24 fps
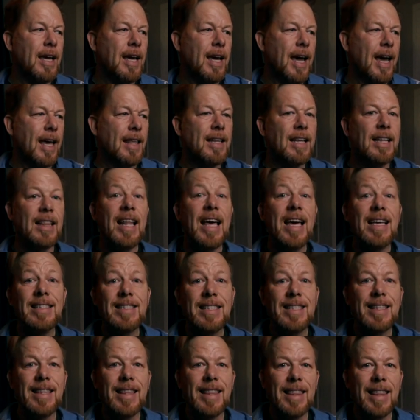And the
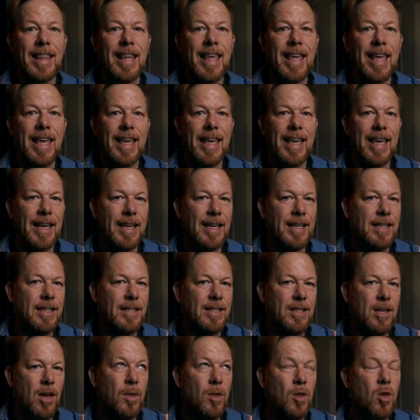lesson
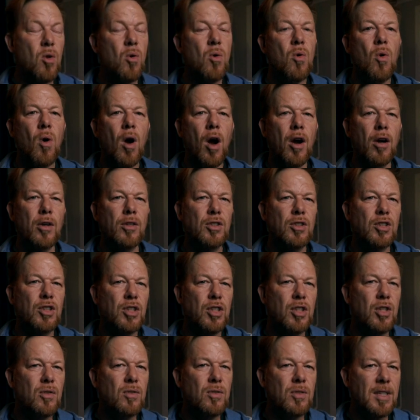is you are
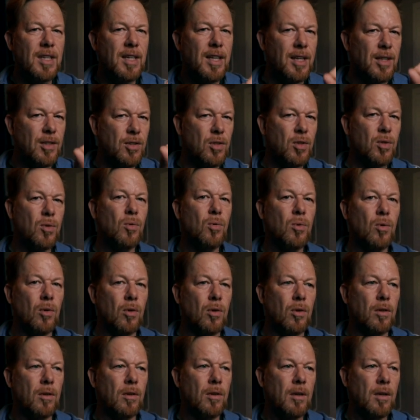choosing a
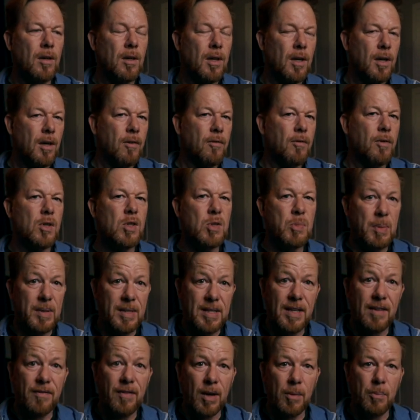tool for a
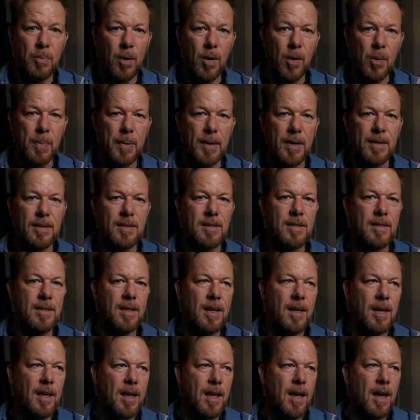specific purpose.
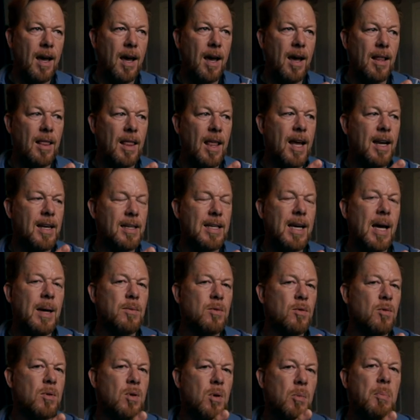A lot of
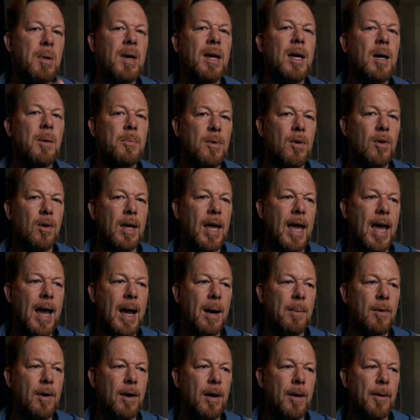times when you pick up your
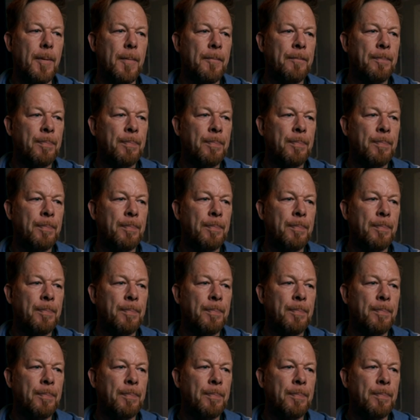camera